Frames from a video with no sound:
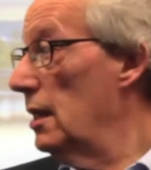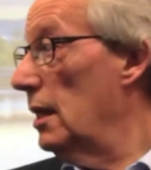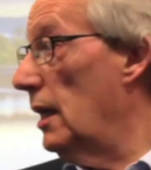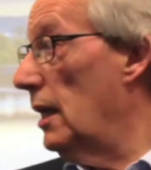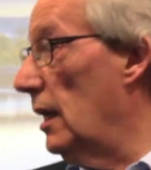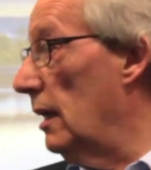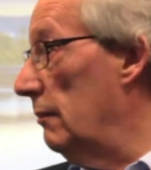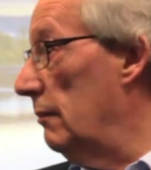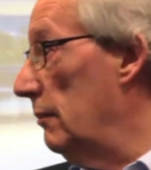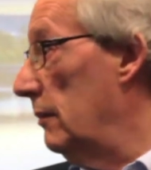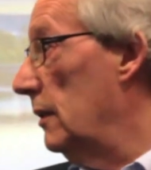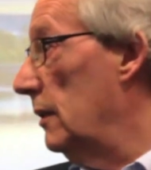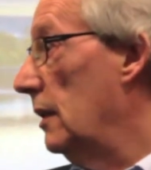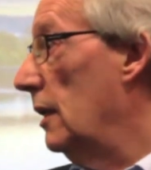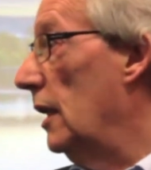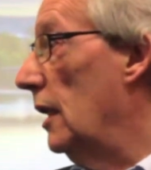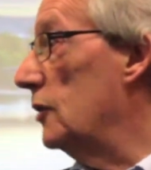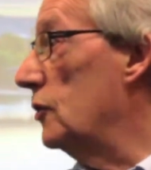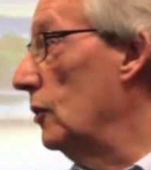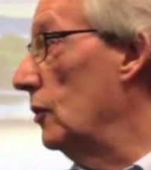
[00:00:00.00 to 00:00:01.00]

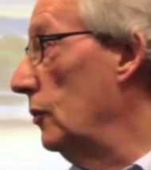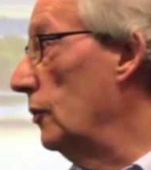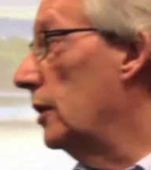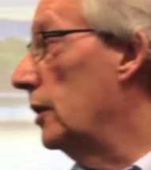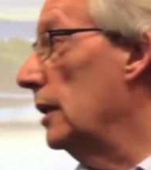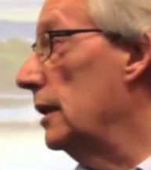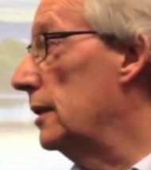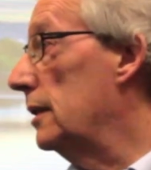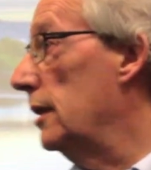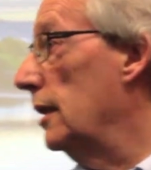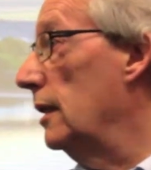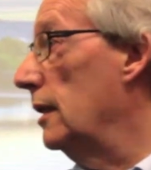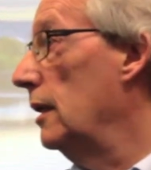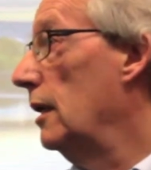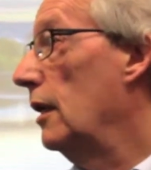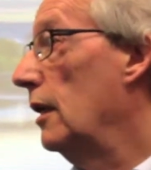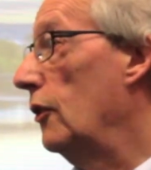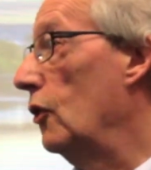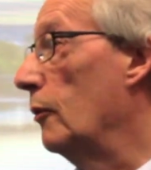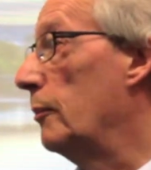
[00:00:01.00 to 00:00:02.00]
has to look at
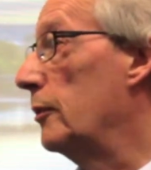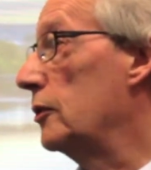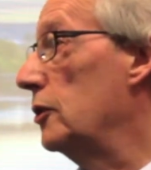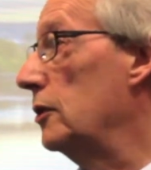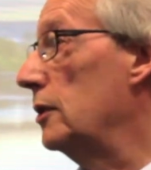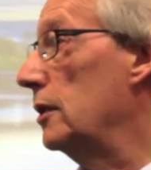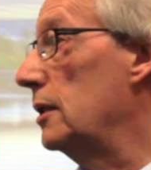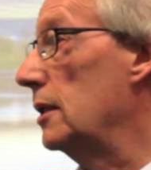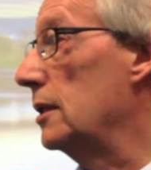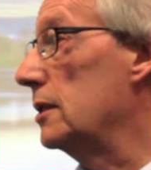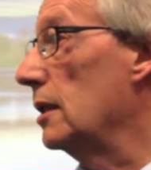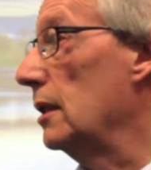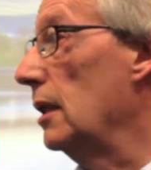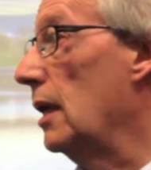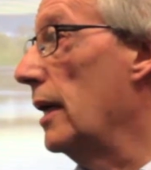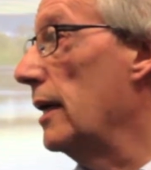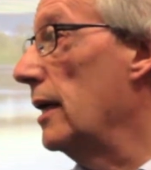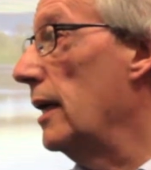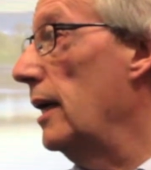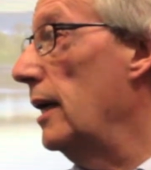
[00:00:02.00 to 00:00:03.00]
the opportunities that
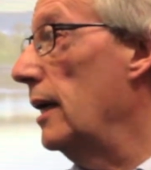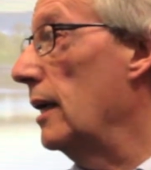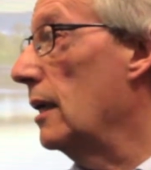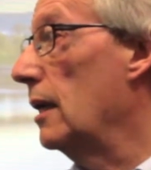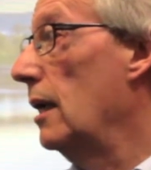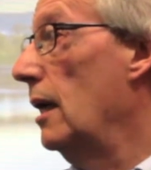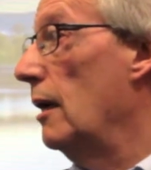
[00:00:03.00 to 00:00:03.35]
lie ahead.